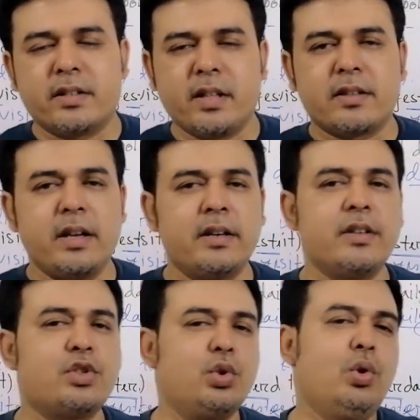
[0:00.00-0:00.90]
the
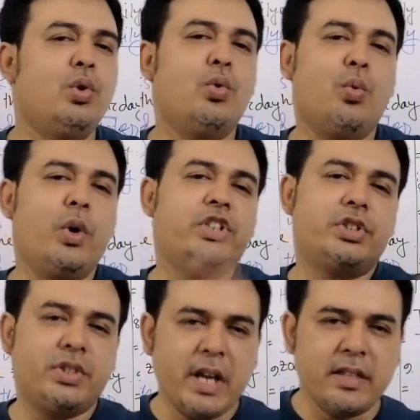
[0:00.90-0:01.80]
sentence to
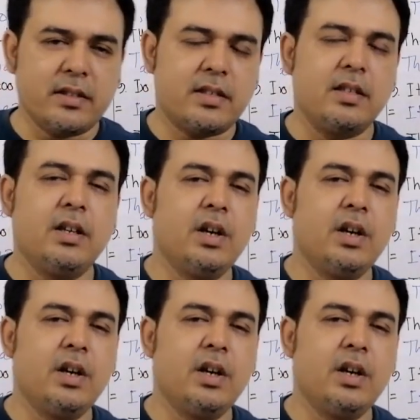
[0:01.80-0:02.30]
which tense.